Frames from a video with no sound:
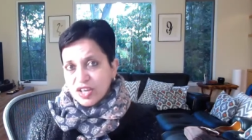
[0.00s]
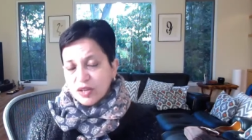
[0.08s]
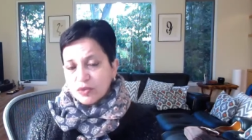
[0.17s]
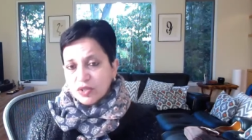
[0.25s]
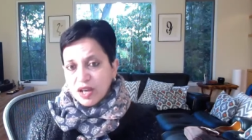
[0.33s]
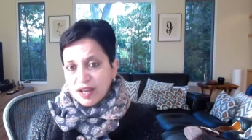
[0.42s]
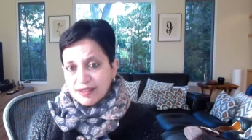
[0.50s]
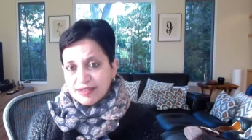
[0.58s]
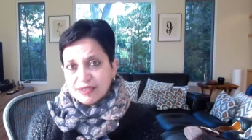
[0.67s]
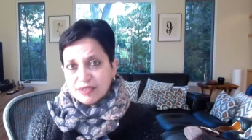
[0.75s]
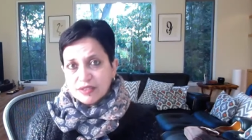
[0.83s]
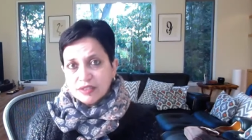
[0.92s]
I will
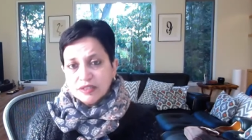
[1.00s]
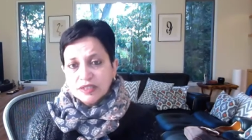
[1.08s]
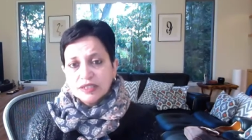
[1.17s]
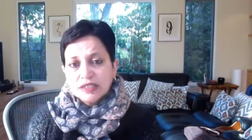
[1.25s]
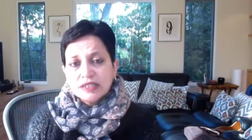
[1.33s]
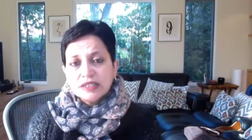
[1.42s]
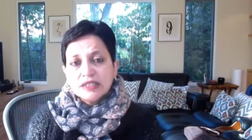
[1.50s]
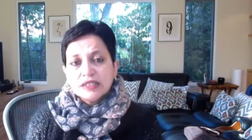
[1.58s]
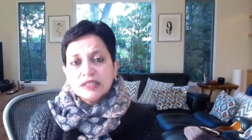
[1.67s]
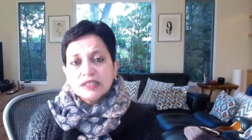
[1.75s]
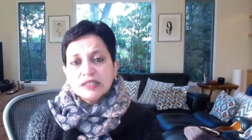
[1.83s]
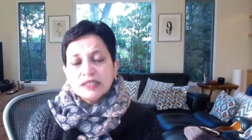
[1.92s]
answer
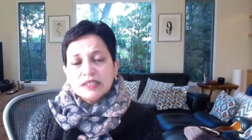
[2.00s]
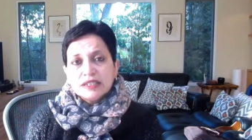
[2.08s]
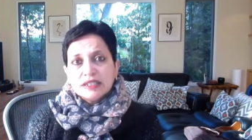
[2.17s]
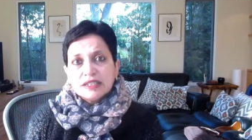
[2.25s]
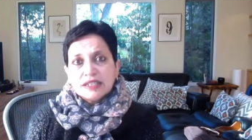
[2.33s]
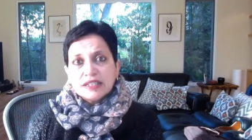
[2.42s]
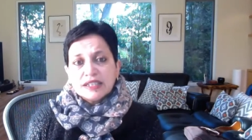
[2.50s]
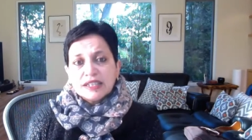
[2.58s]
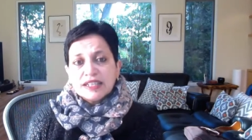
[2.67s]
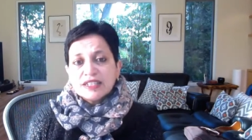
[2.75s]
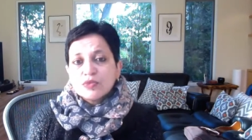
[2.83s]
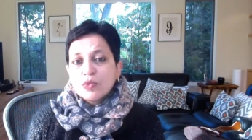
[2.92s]

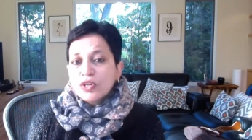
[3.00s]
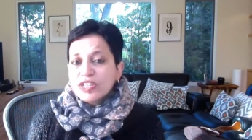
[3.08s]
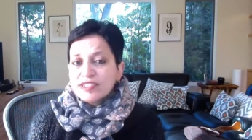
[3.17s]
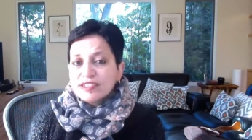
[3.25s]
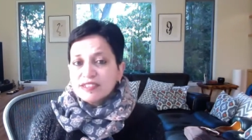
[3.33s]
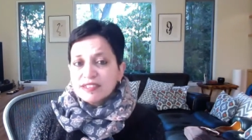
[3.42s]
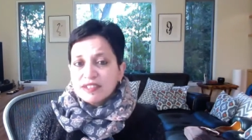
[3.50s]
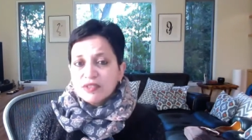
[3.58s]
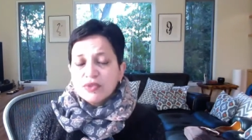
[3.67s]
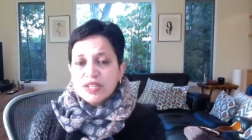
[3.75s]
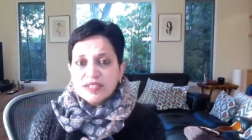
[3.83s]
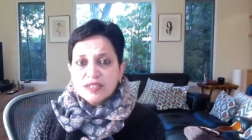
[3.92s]
is, what is a
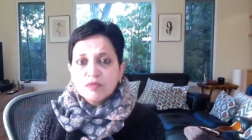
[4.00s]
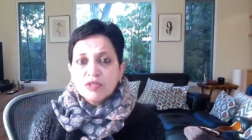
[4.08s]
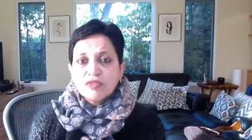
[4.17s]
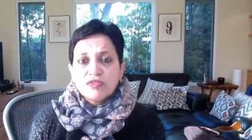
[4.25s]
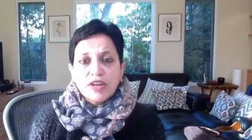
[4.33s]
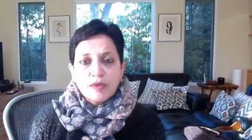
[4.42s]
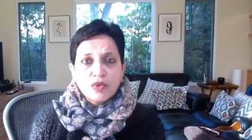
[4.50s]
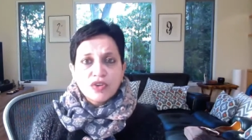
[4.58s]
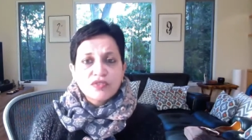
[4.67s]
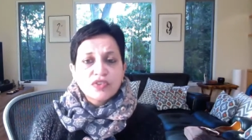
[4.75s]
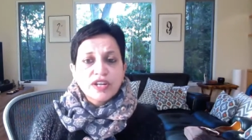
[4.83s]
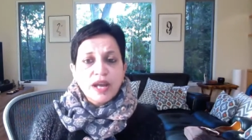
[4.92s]
reasonable
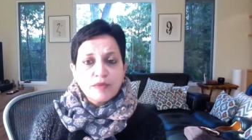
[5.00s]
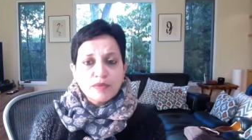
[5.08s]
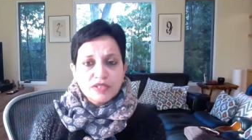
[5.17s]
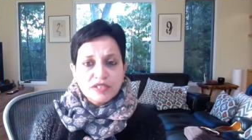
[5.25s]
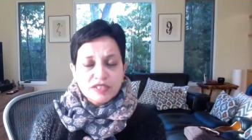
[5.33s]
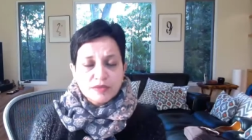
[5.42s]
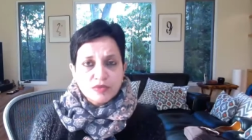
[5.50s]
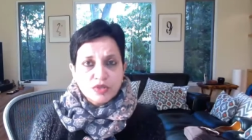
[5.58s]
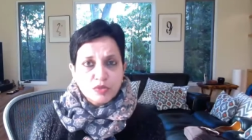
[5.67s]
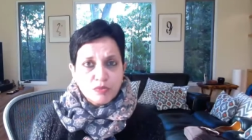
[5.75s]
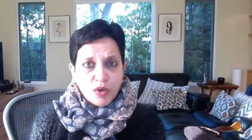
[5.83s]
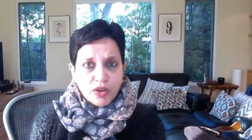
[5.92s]
framework for capitalism
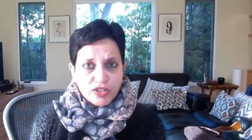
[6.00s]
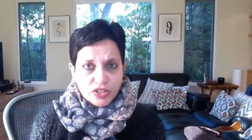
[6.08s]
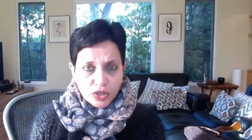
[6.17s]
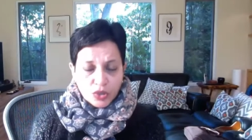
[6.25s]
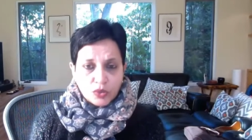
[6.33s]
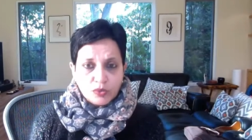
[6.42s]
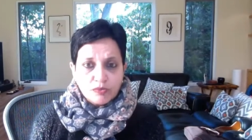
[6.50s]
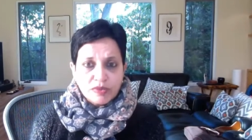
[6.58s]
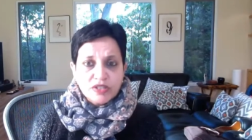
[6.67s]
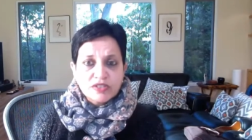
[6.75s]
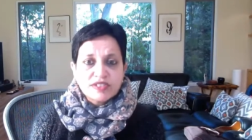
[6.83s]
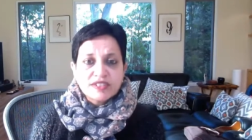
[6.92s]
2.0?
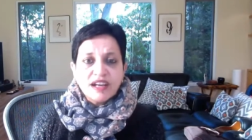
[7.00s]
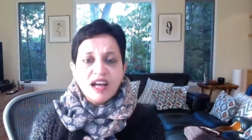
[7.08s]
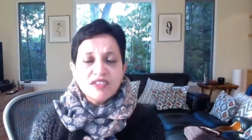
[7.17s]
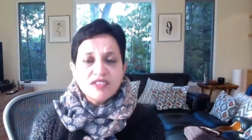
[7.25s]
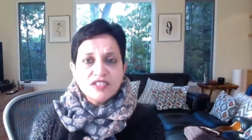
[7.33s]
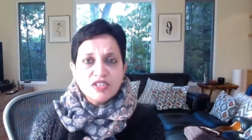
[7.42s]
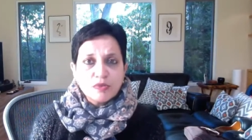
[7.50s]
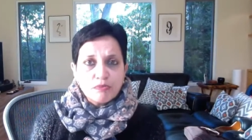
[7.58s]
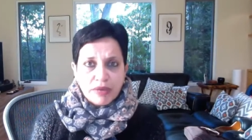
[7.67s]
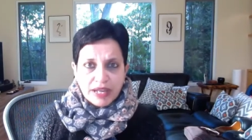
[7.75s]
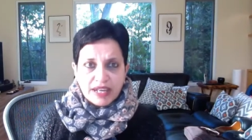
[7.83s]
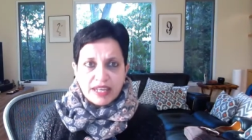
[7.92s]
Because the
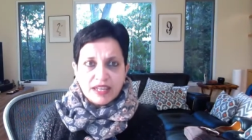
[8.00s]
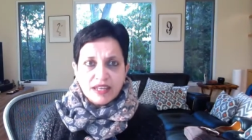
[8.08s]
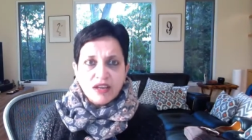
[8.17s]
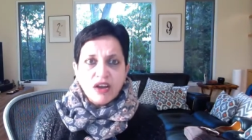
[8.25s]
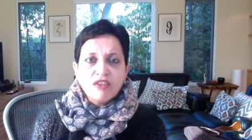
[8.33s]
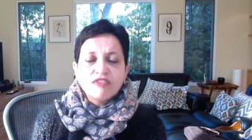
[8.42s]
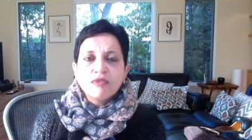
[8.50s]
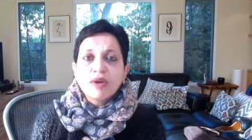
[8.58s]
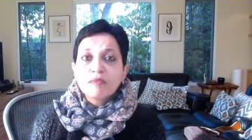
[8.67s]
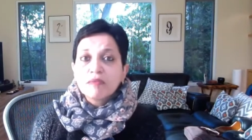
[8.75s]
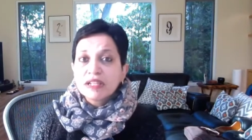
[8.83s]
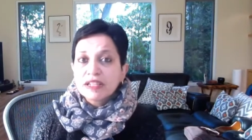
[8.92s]
underpinning of
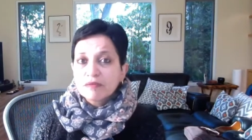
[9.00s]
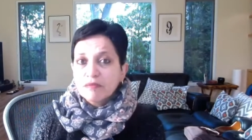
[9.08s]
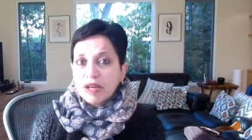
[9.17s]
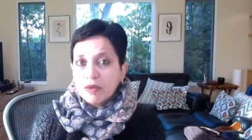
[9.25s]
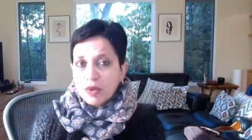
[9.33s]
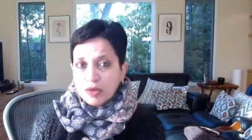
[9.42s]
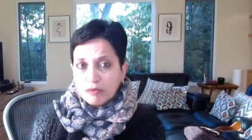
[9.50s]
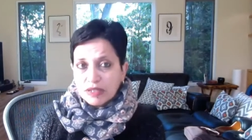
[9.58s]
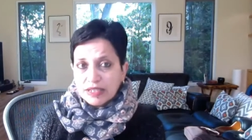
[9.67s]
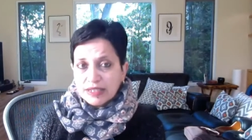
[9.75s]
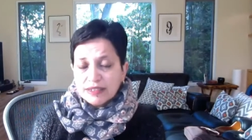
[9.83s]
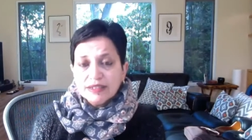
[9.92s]
1 million by 1
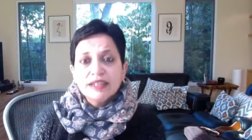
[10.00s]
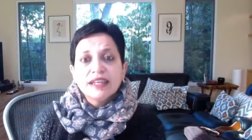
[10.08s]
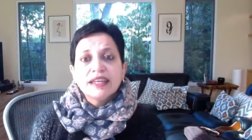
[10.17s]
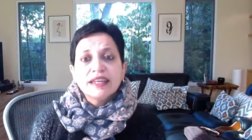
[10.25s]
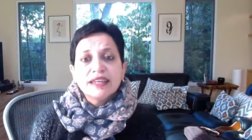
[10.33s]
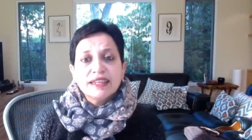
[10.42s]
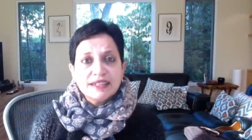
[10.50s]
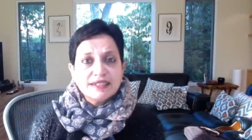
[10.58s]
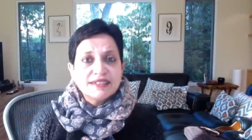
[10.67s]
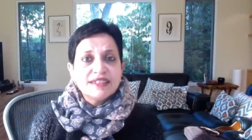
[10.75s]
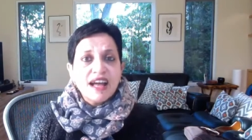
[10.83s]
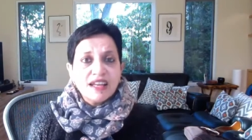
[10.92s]
million
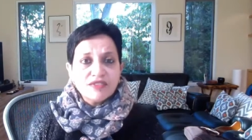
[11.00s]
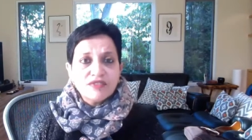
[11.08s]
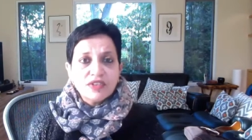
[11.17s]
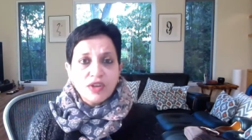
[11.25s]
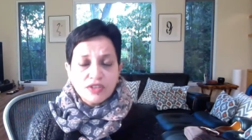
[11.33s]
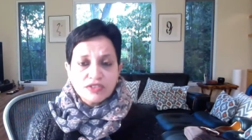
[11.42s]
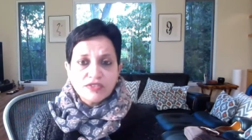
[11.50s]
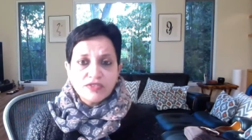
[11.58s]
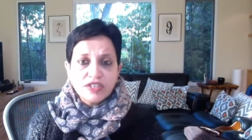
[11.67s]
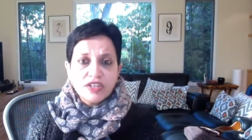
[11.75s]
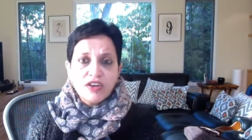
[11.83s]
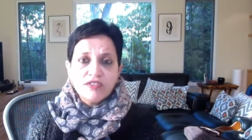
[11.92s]
is that
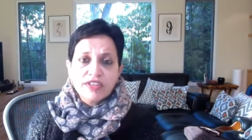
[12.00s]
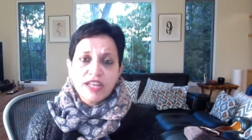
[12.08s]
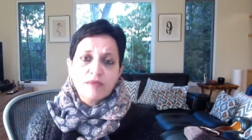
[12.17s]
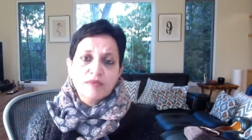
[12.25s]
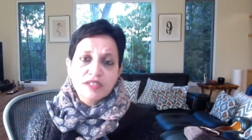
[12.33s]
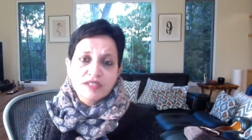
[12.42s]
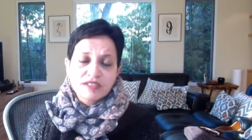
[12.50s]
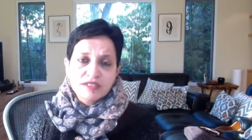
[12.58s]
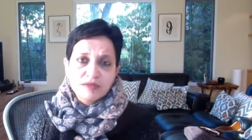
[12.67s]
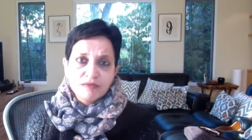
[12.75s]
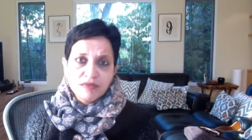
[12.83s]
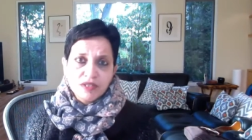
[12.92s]
philosophy of
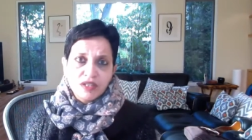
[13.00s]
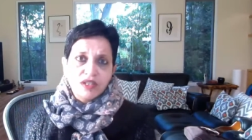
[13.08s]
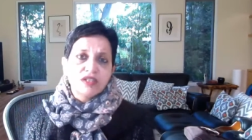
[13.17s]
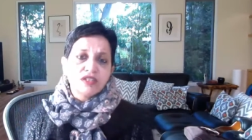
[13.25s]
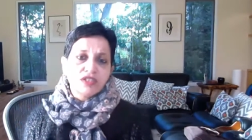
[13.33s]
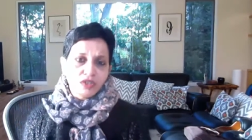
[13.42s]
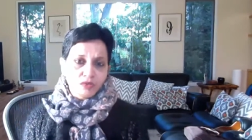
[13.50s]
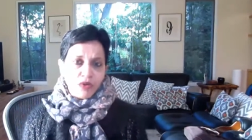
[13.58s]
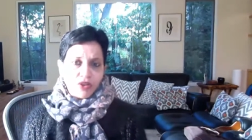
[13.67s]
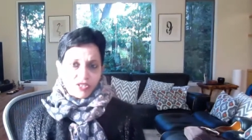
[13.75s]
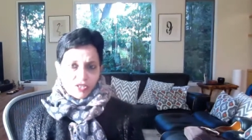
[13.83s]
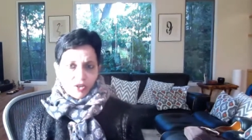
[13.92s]
capitalism
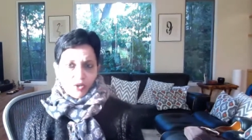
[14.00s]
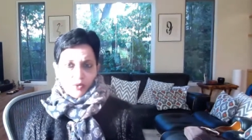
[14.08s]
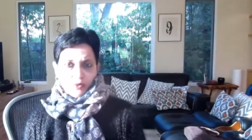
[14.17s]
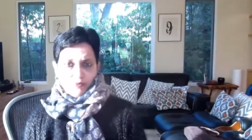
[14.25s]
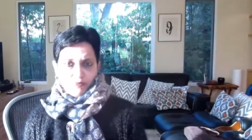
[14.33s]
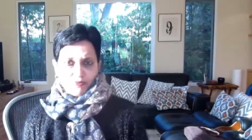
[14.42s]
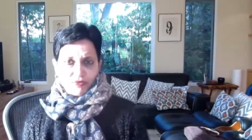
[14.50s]
2.0.